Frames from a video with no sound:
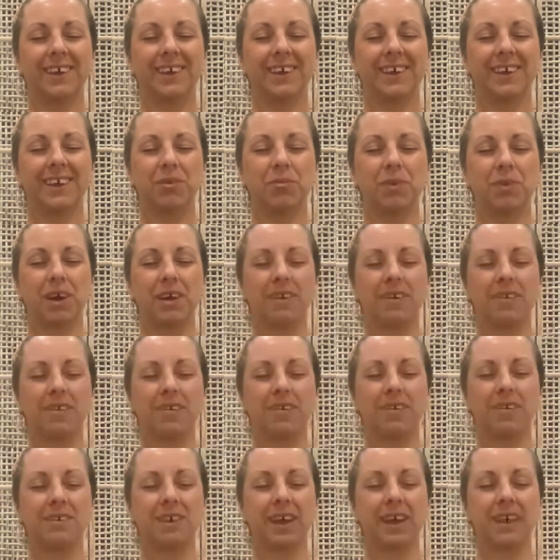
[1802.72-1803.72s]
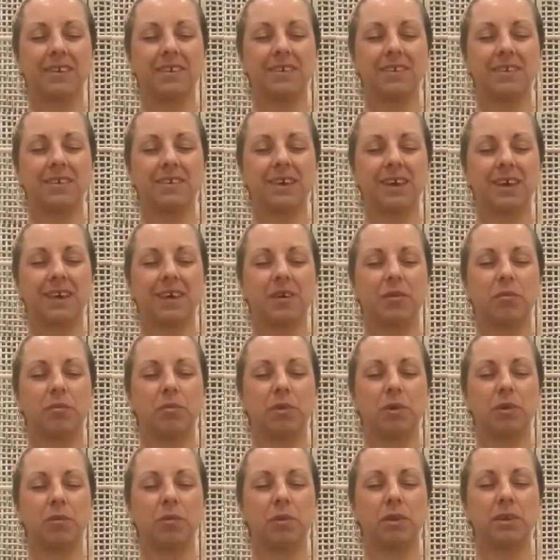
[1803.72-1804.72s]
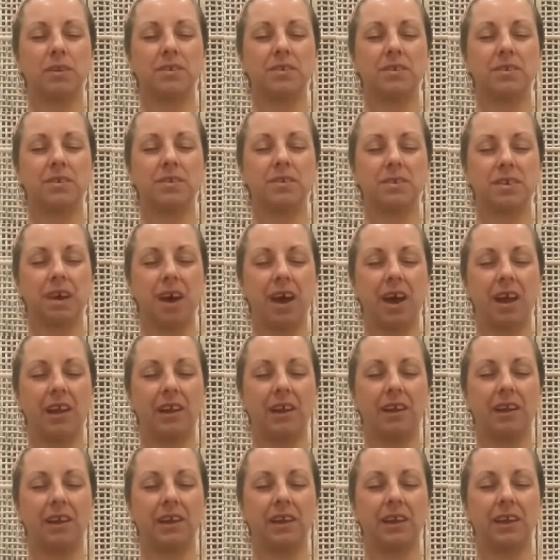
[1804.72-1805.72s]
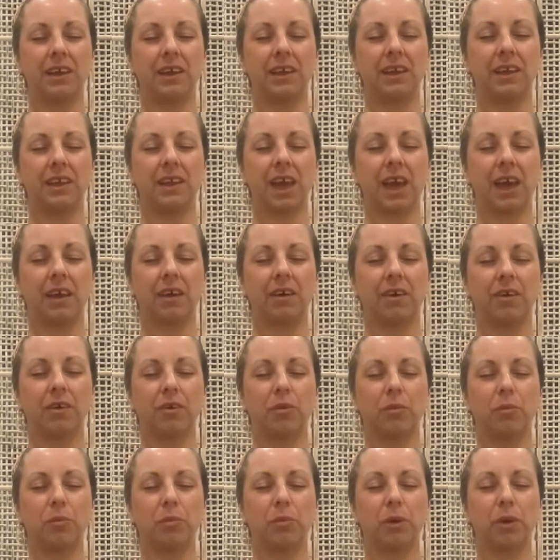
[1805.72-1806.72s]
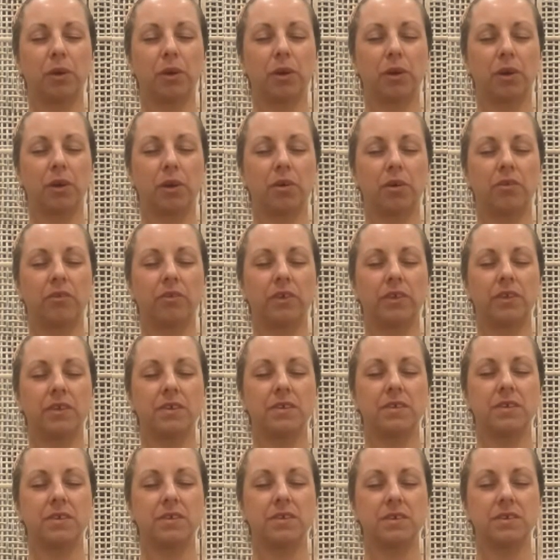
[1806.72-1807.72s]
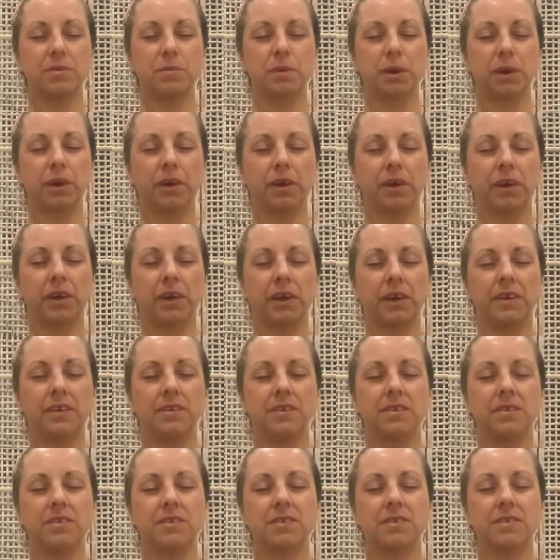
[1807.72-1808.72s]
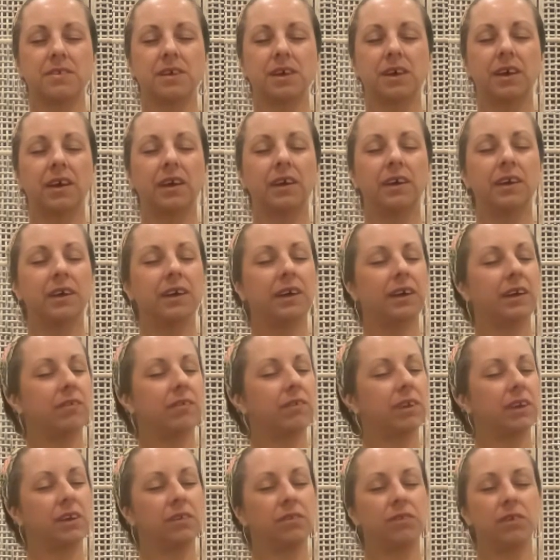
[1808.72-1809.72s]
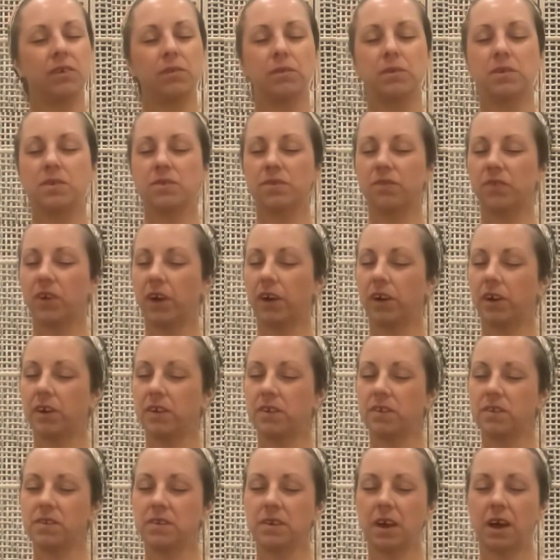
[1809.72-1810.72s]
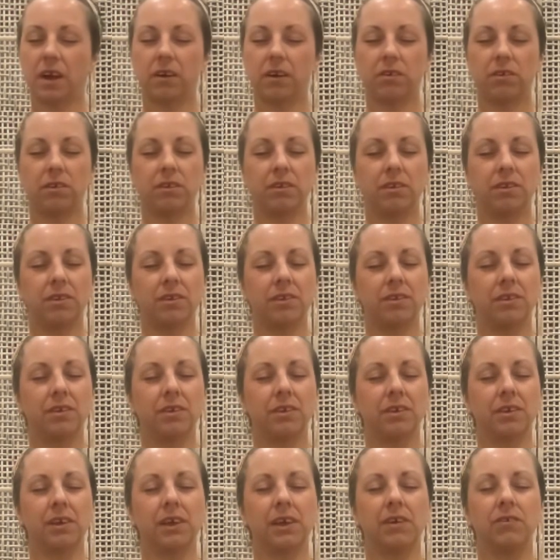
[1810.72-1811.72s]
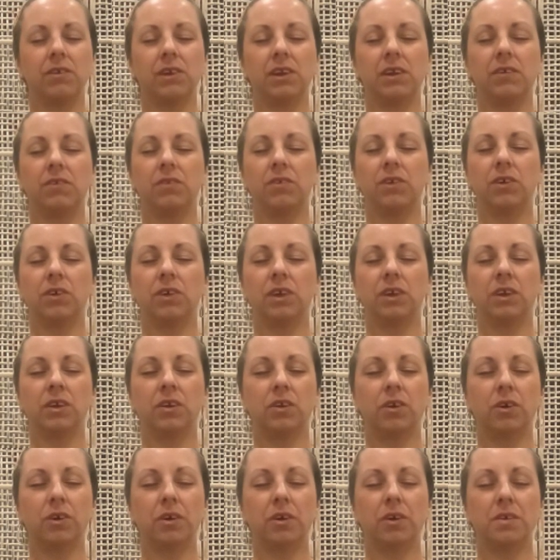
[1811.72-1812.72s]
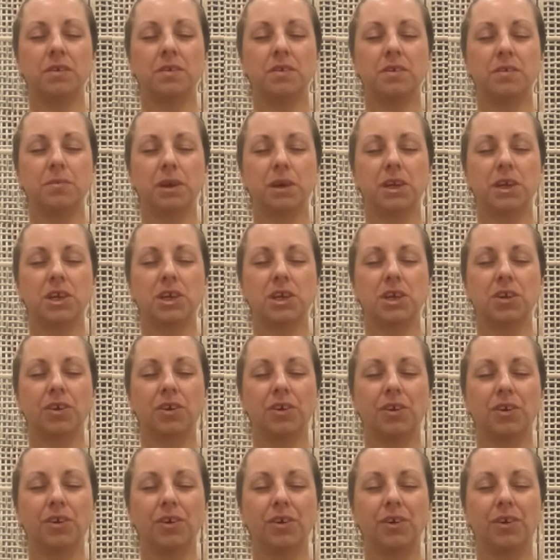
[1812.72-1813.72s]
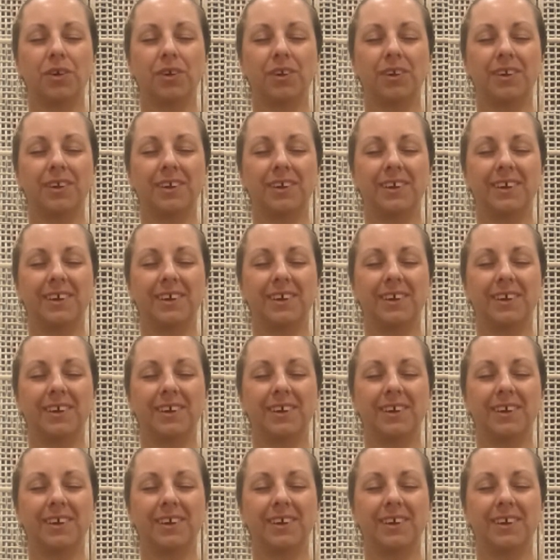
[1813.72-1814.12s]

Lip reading: you might just like to take a moment to silently thank burdock for this experience, even if it was very subtle, even if you didn't notice much at all.